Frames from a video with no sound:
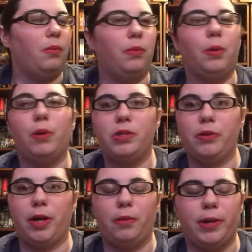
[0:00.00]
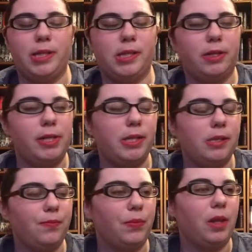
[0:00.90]
Ones Who Got Away series.
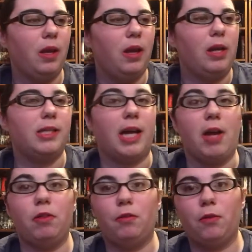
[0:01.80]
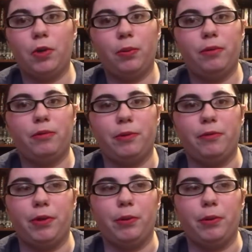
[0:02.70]
Because I have the fourth one for review,